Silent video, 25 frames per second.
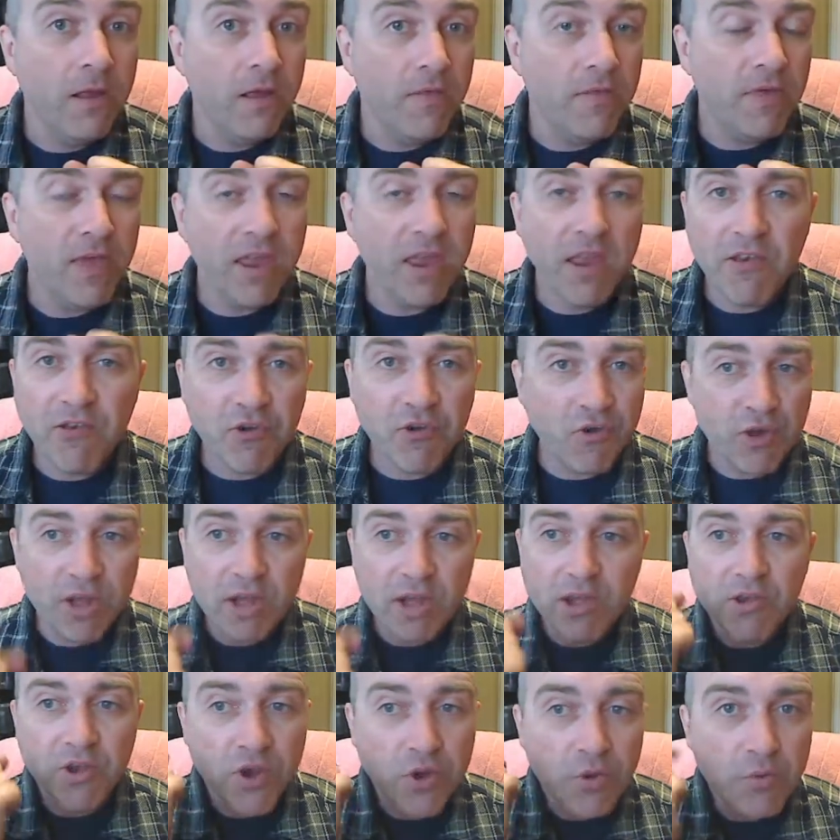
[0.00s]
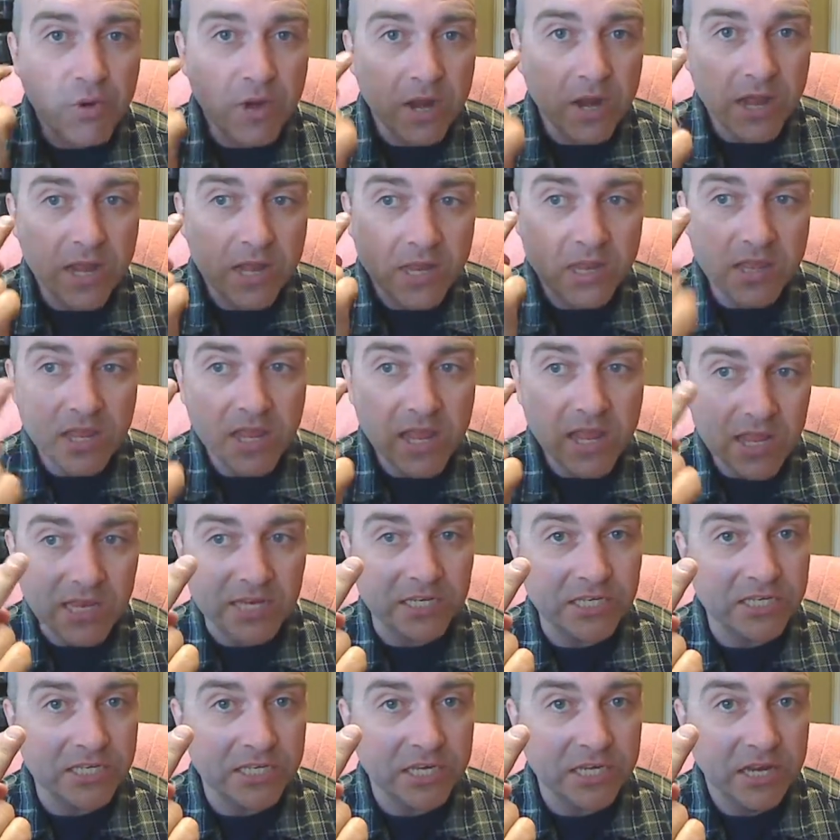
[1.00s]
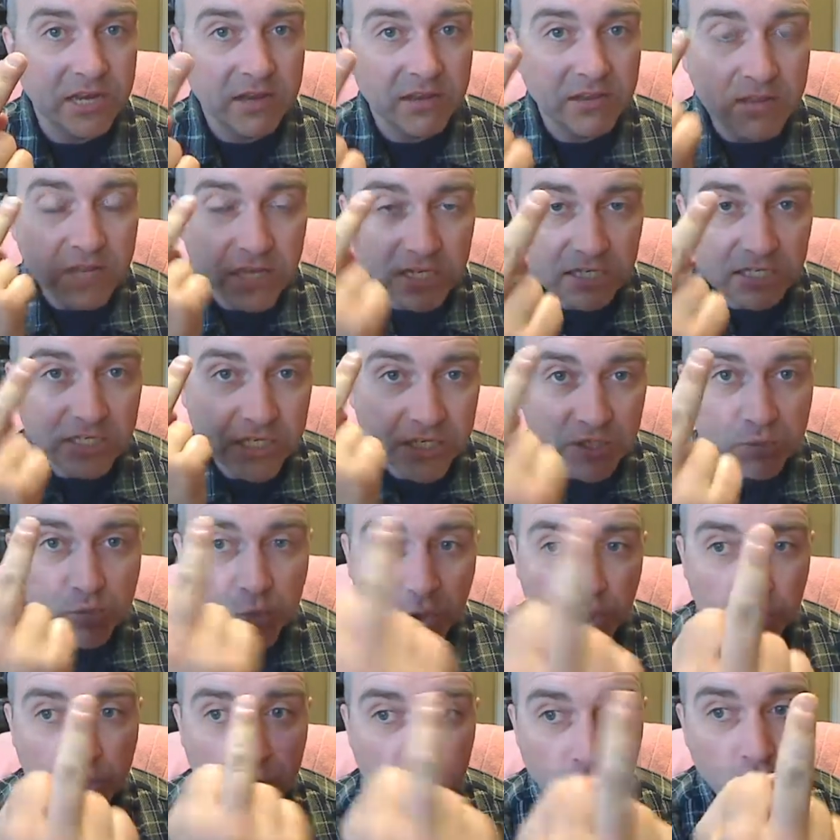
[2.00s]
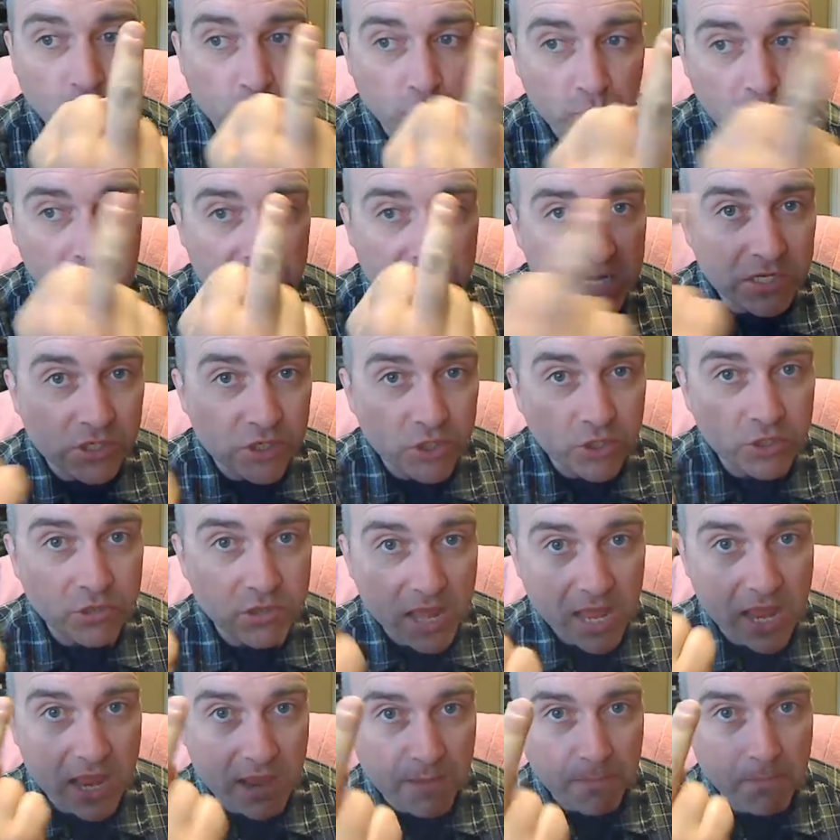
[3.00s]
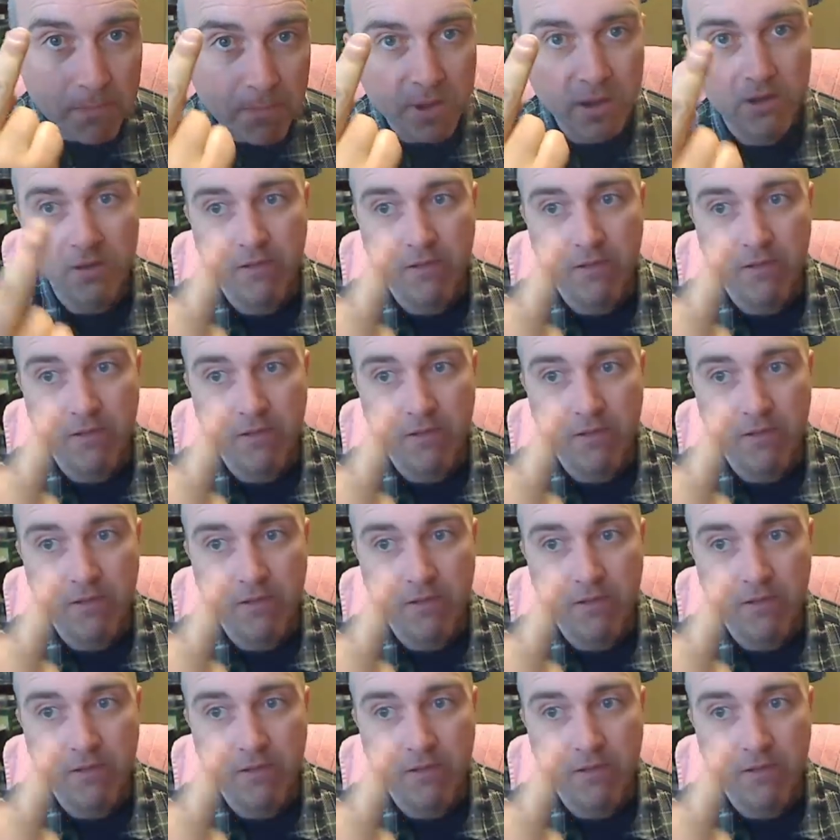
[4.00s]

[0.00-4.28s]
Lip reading: They treat you like this. This is what you mean to them.